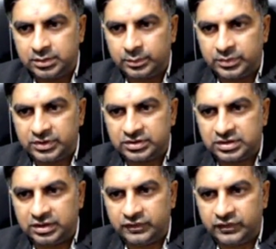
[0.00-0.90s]
plus
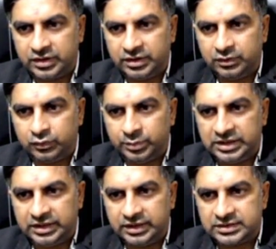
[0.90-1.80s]
alpha into
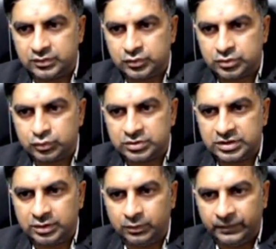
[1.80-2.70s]
beta is equals to
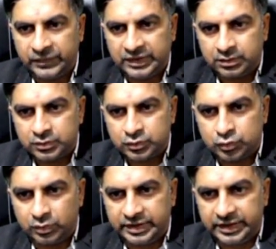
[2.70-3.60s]
0.
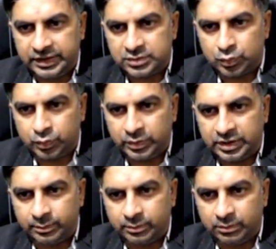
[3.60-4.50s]
So x
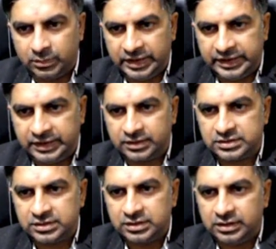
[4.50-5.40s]
square minus,
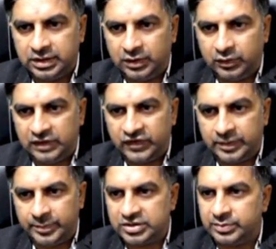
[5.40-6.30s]
now alpha
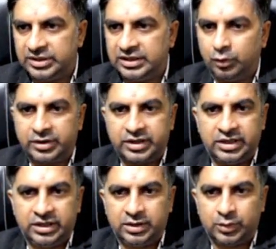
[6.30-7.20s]
plus beta
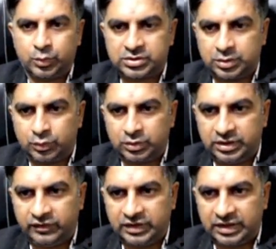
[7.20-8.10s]
already in question
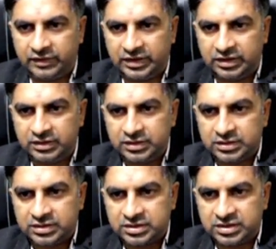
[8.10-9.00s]
only we are having
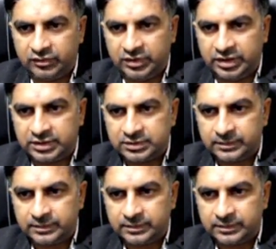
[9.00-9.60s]
7x